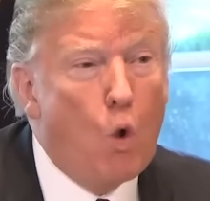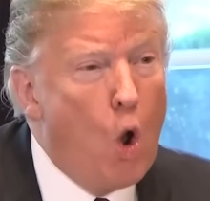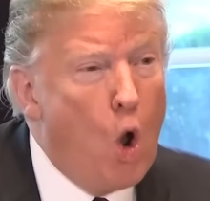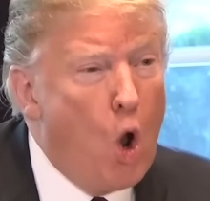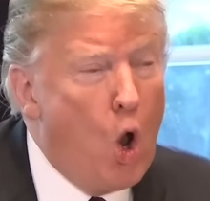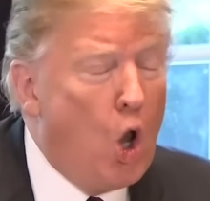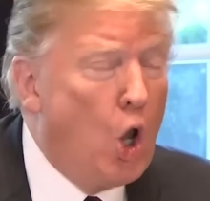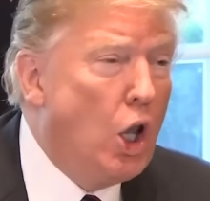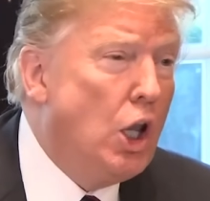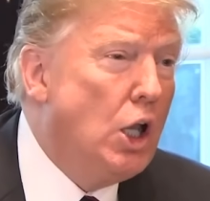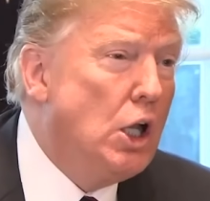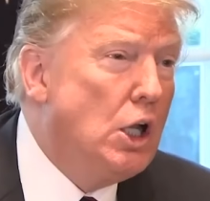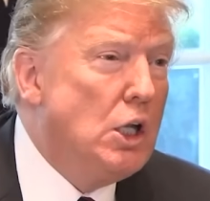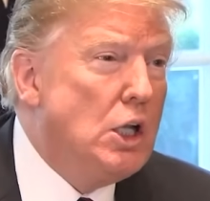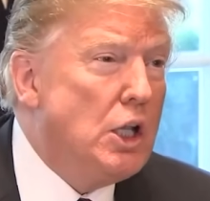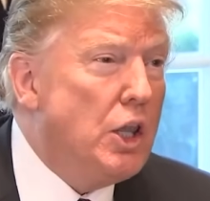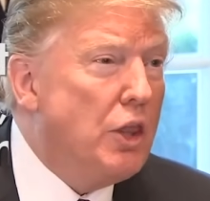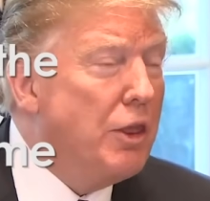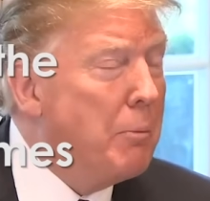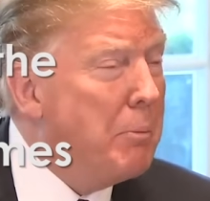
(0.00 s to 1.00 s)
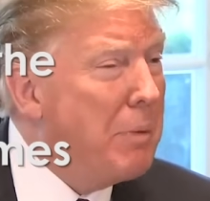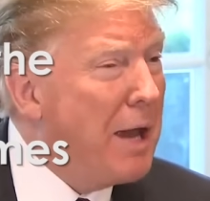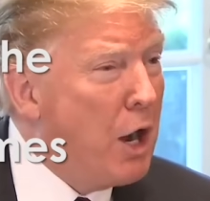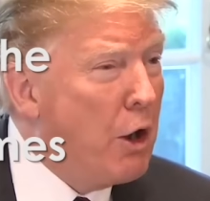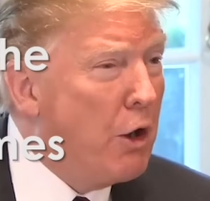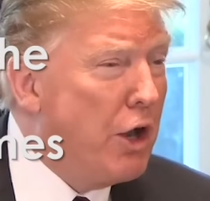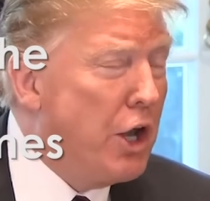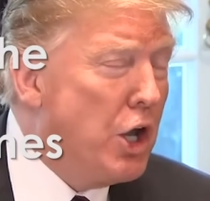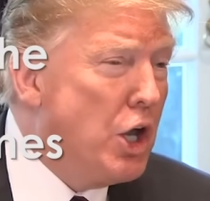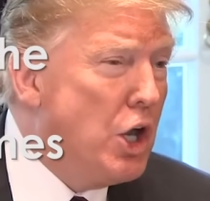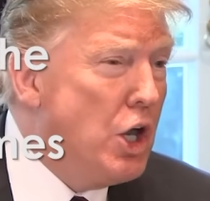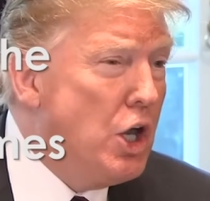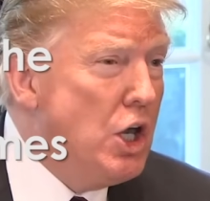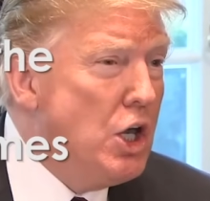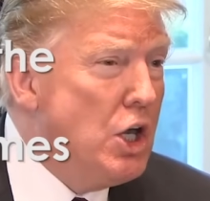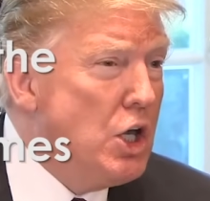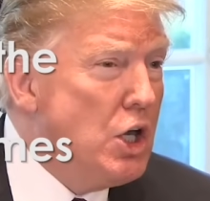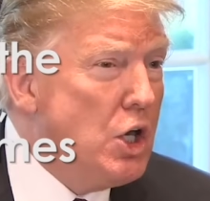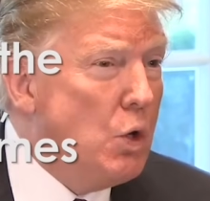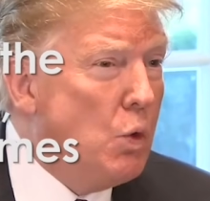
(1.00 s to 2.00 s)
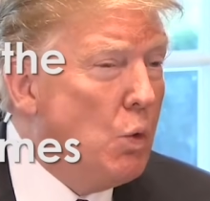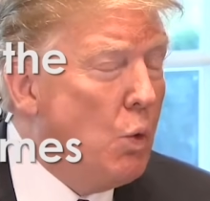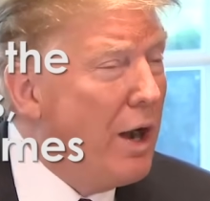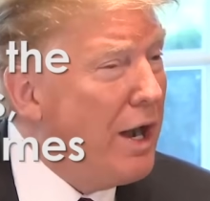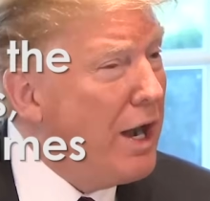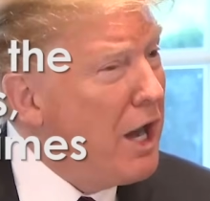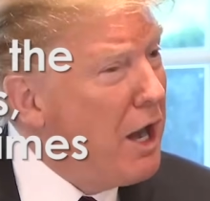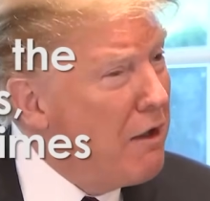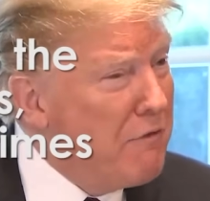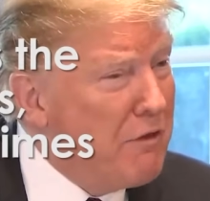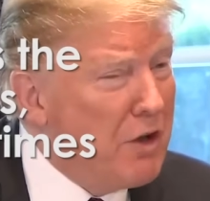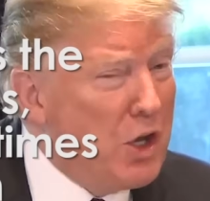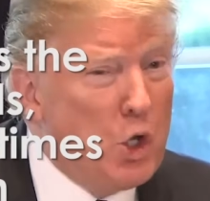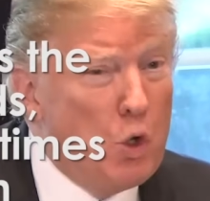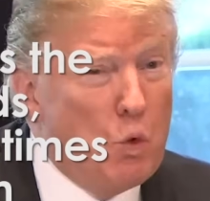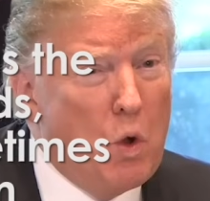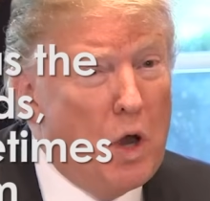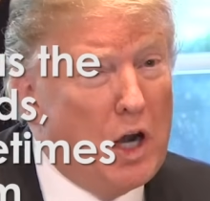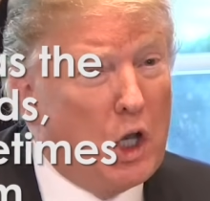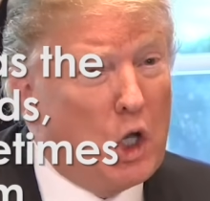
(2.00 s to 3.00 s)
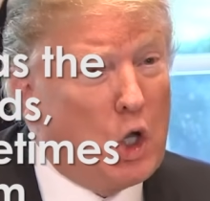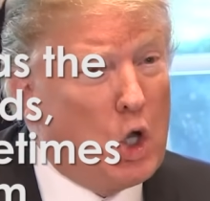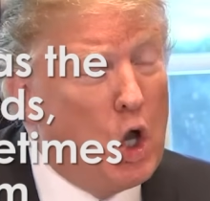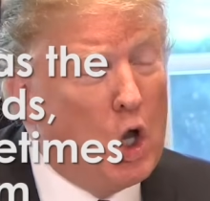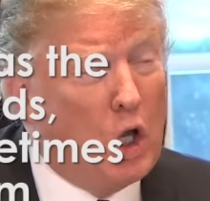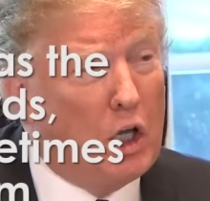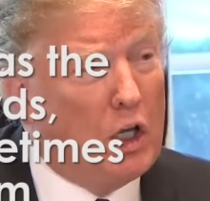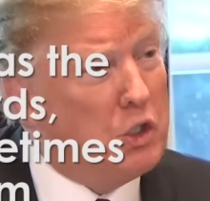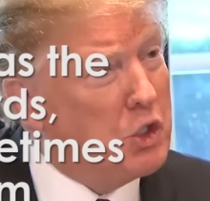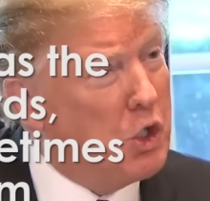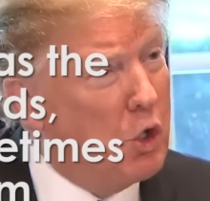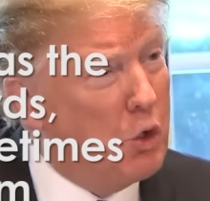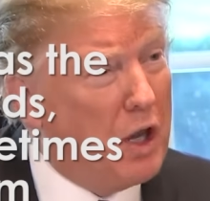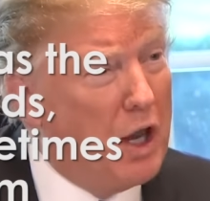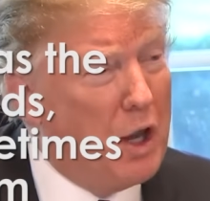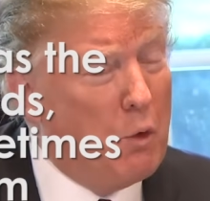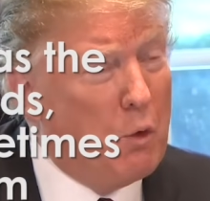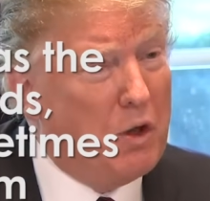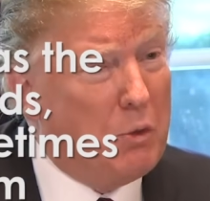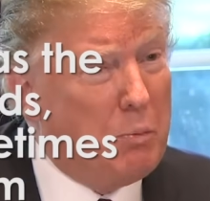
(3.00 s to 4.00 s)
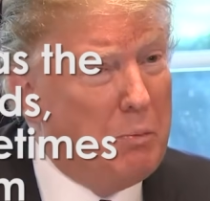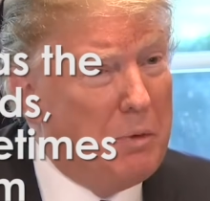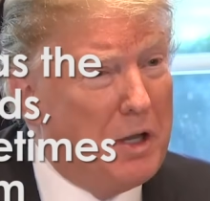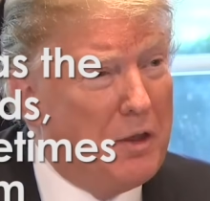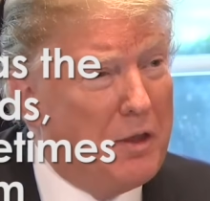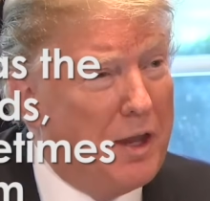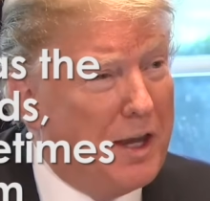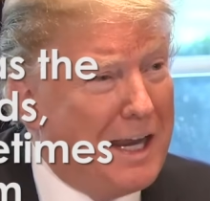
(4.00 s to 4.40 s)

Wall, the barrier, whatever you want to call it, it's okay with me.